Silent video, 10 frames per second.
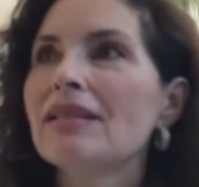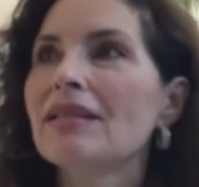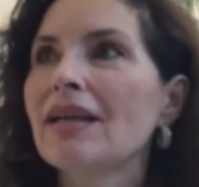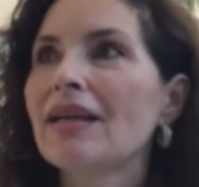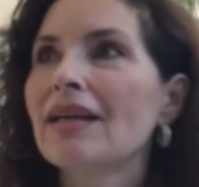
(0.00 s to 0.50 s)

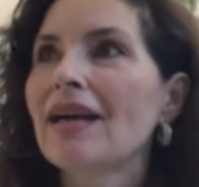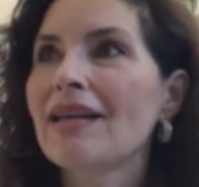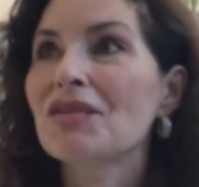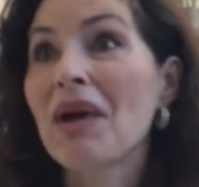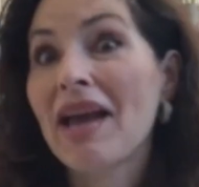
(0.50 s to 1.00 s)
But so
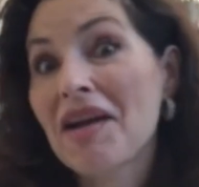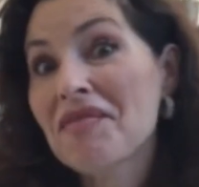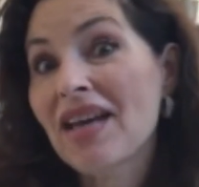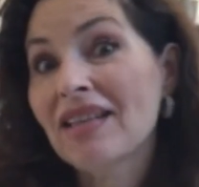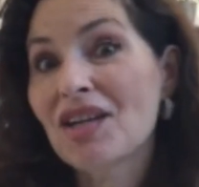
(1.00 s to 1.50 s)
I
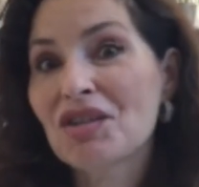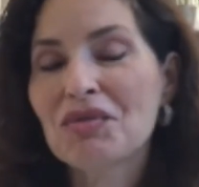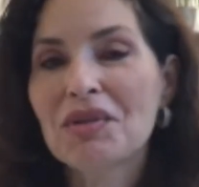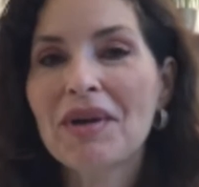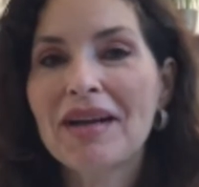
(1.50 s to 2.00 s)
have that
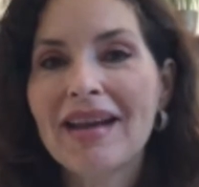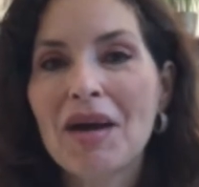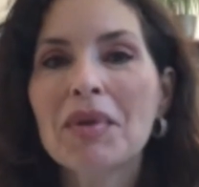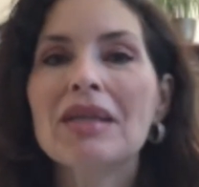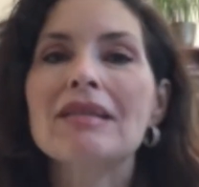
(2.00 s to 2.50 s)
luxury right now,